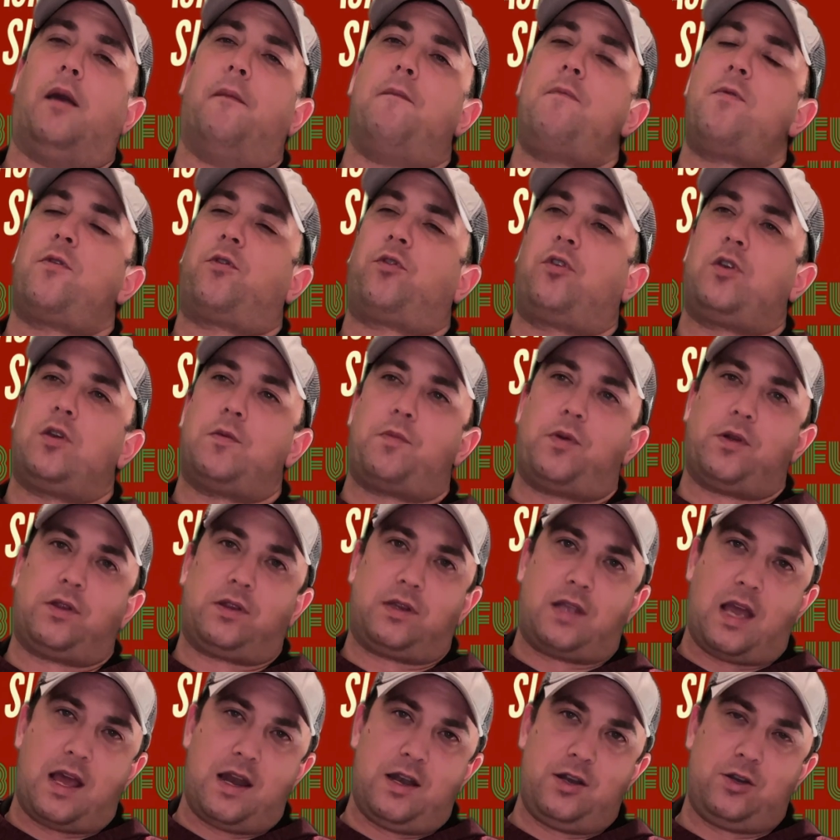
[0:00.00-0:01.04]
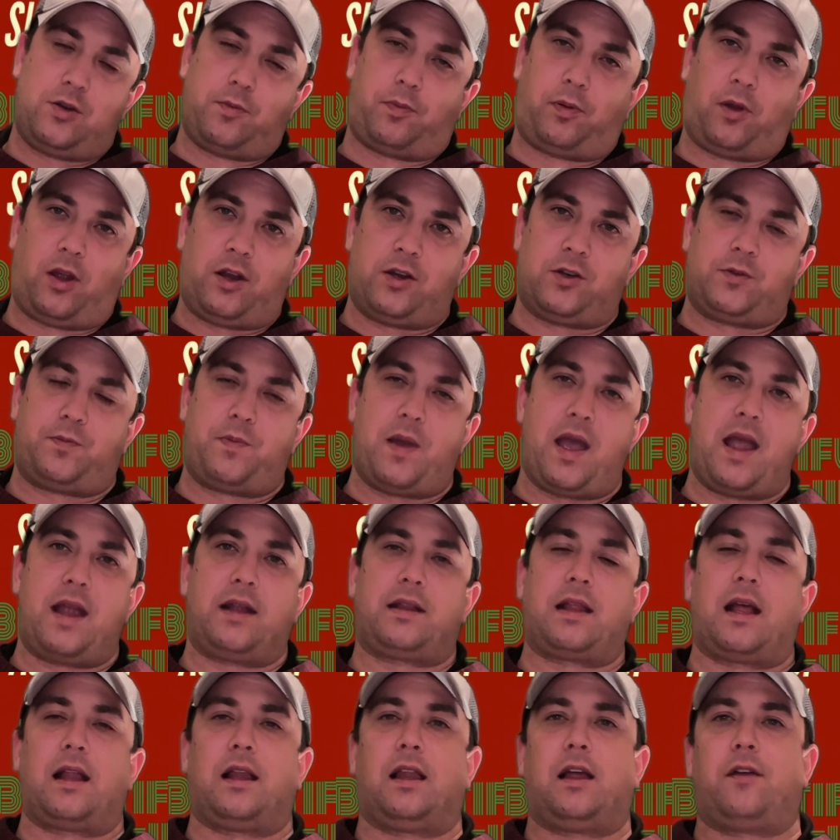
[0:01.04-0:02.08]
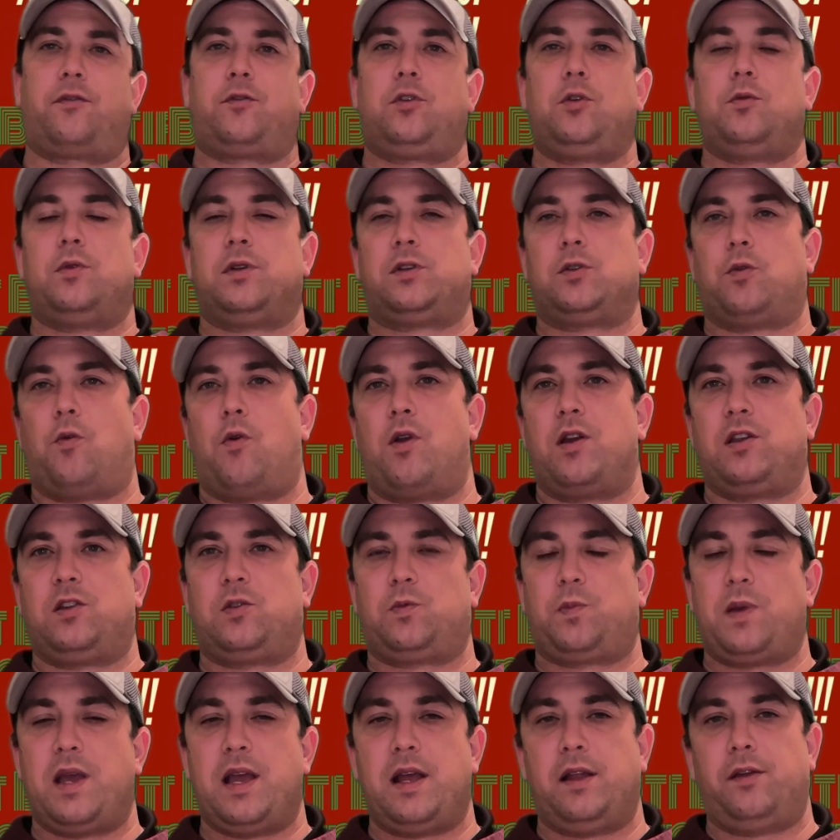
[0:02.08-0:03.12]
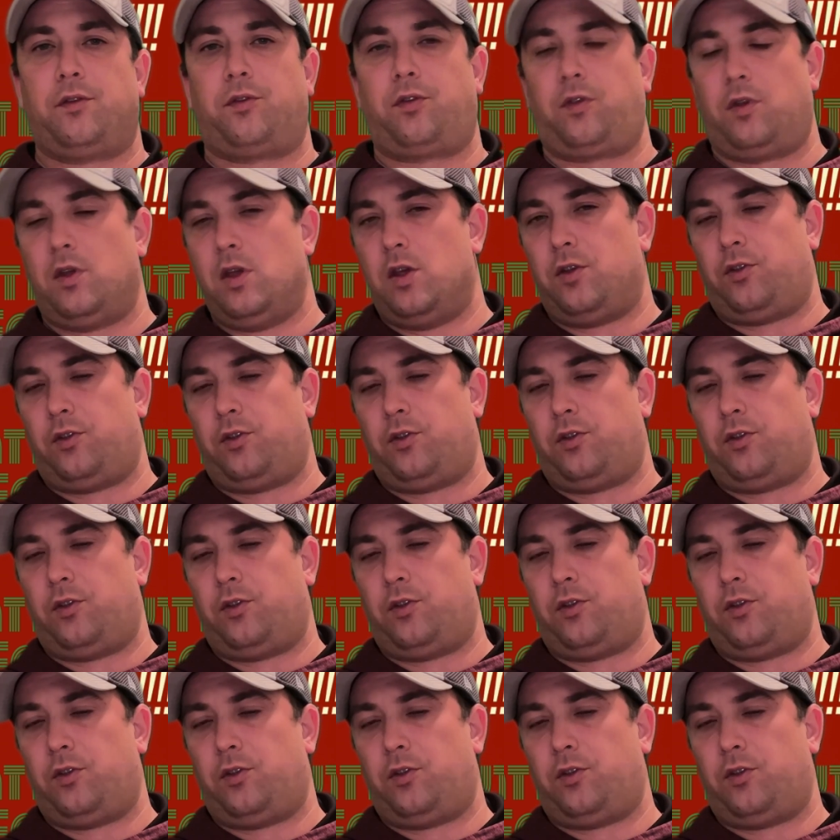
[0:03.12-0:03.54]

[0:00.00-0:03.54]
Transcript: So you put 10 in your player's bank, that left you with 20 spins.